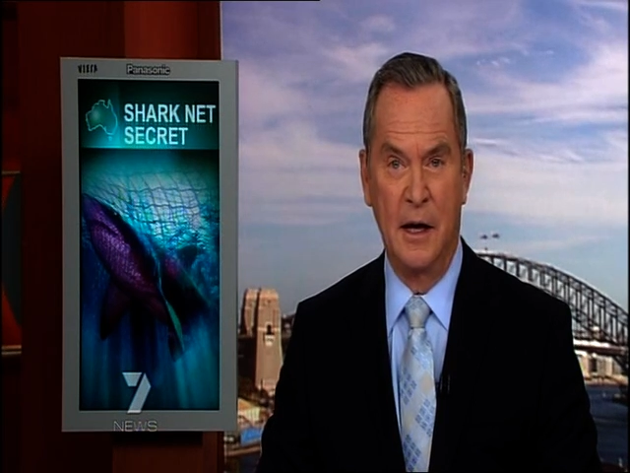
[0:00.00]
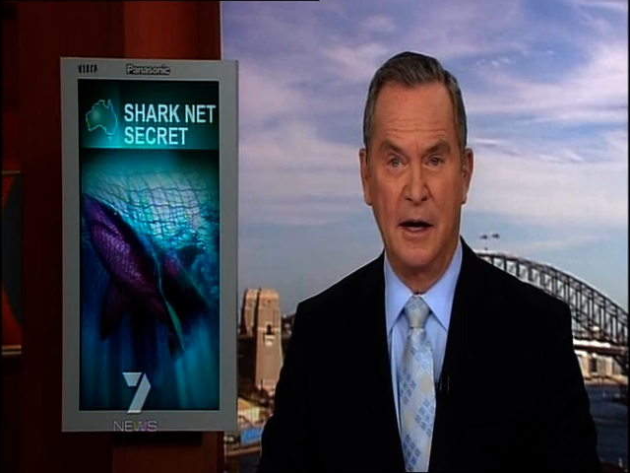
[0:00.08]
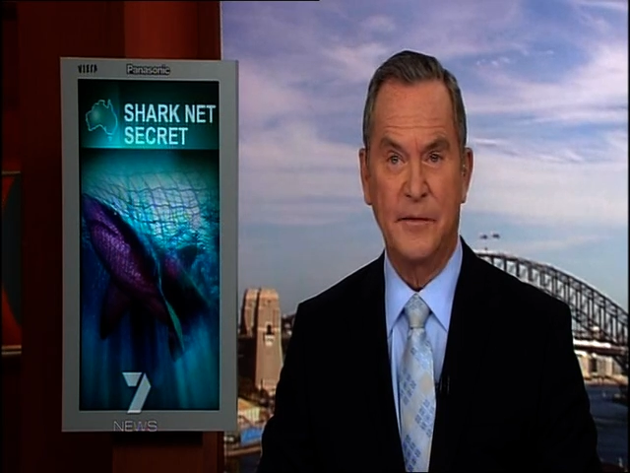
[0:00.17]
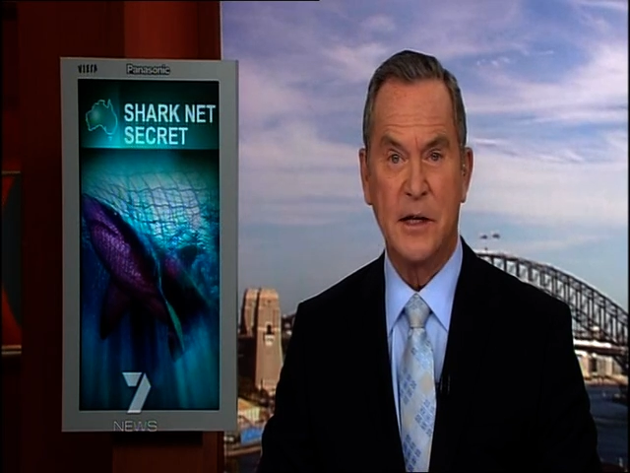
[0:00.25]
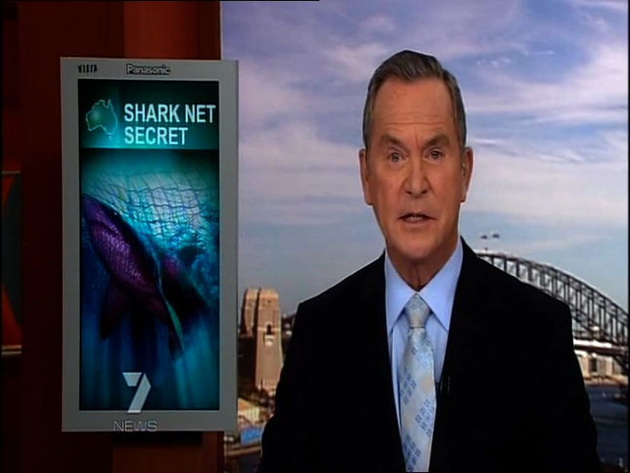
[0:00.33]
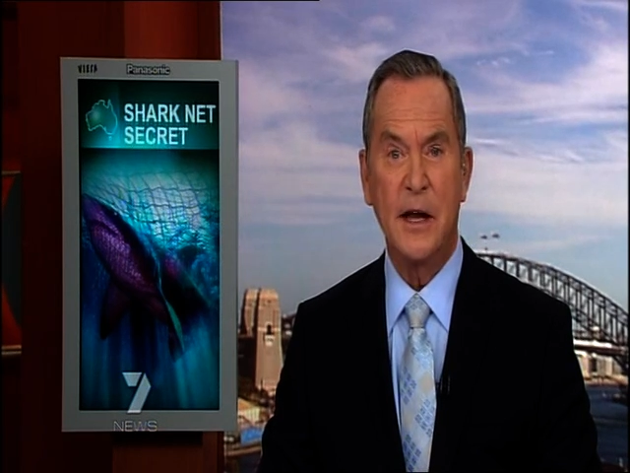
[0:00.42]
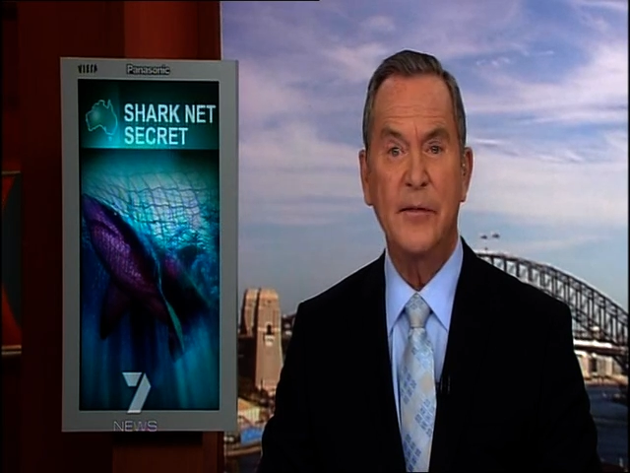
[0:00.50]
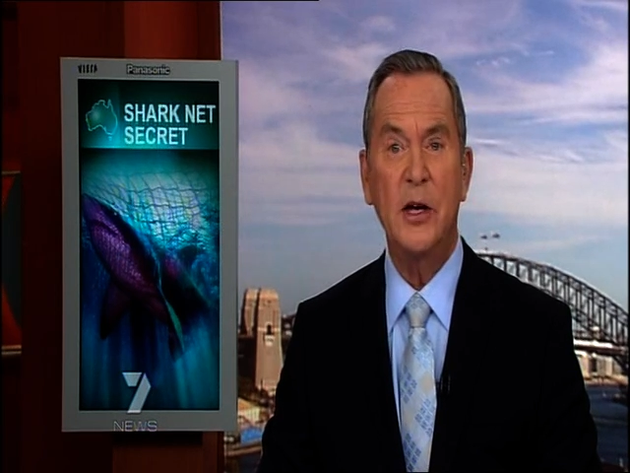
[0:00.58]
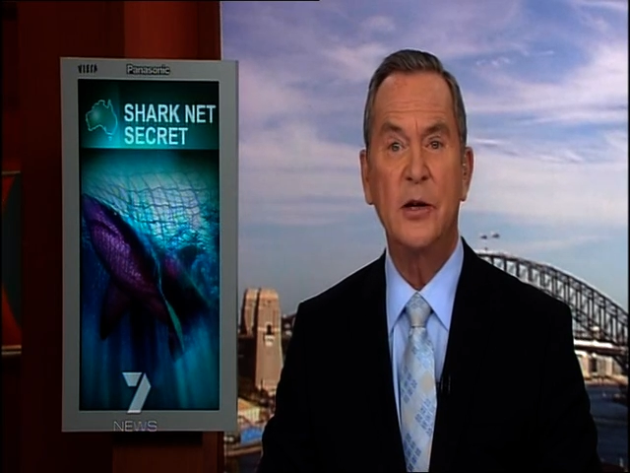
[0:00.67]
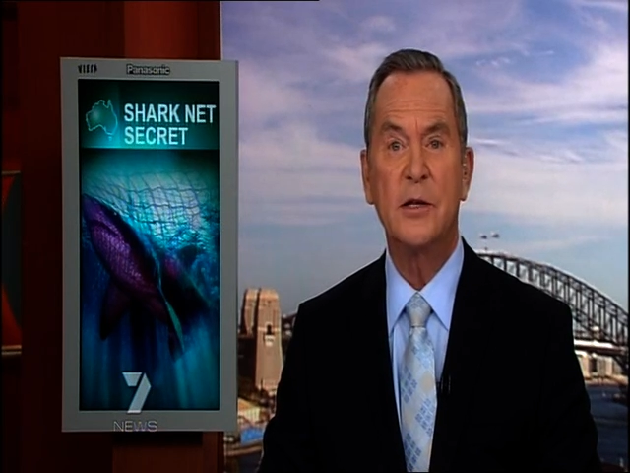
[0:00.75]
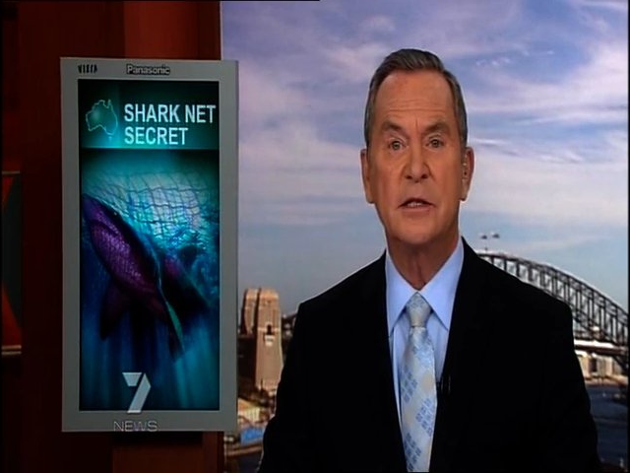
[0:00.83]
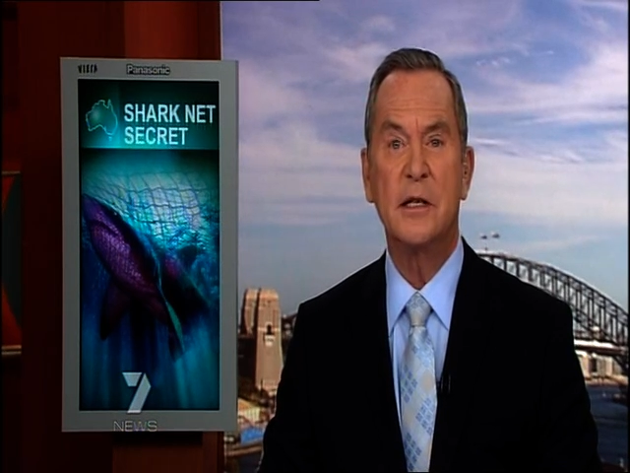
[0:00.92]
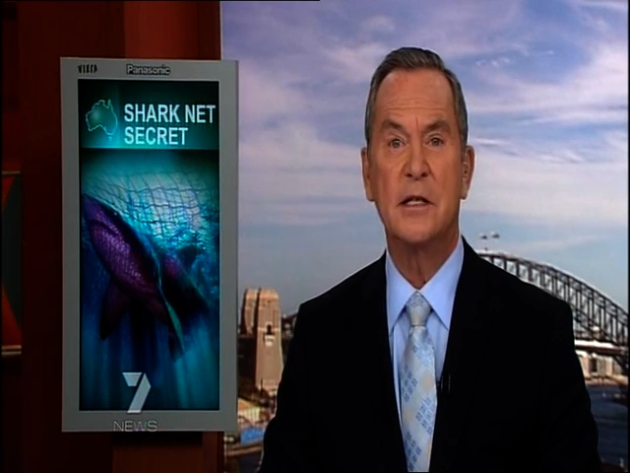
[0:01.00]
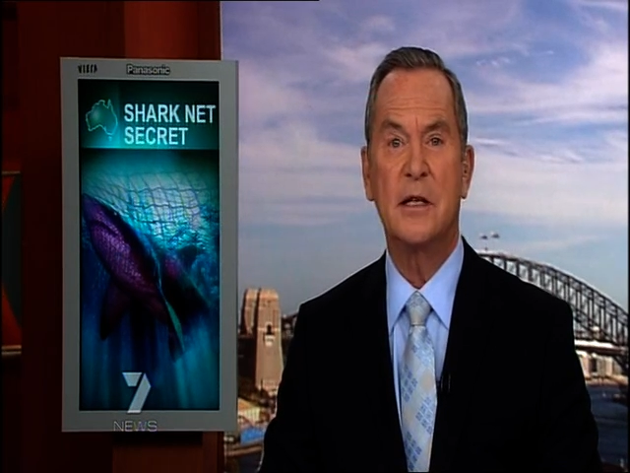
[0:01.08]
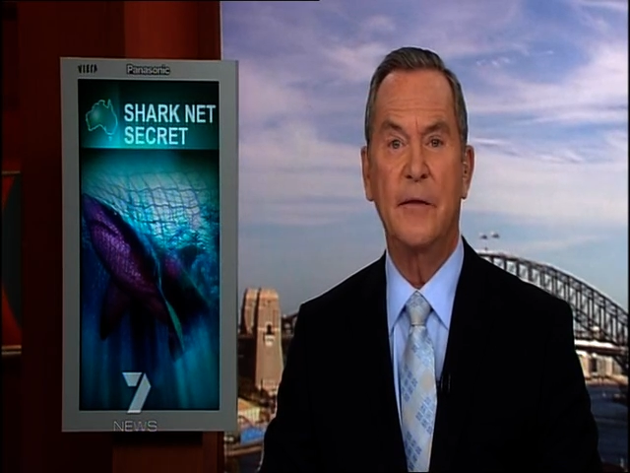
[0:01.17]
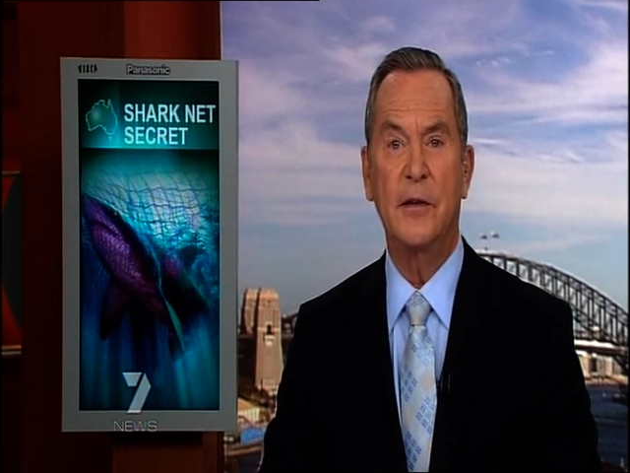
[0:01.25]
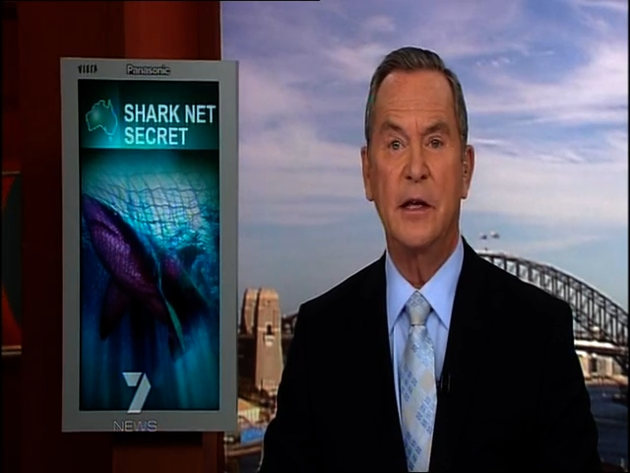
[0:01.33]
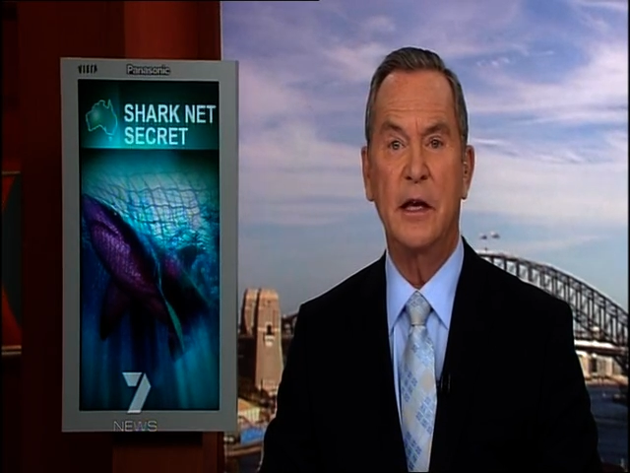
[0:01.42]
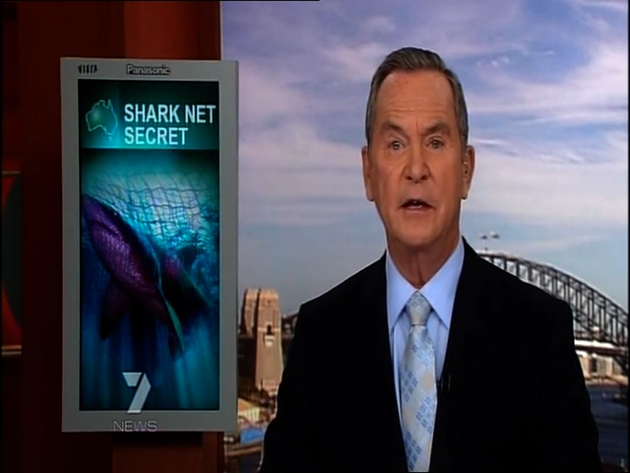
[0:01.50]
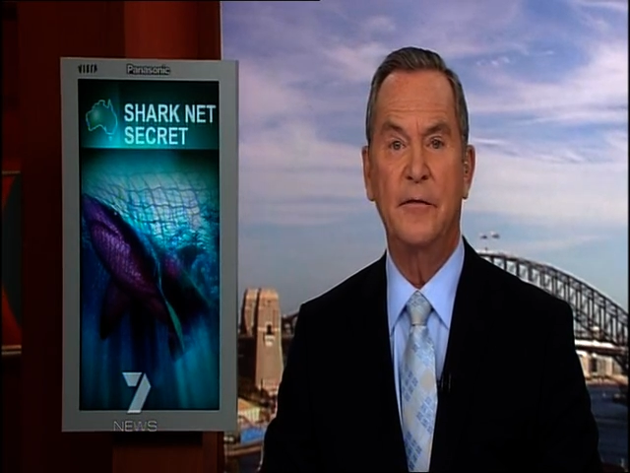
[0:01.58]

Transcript: after 7 News discovered the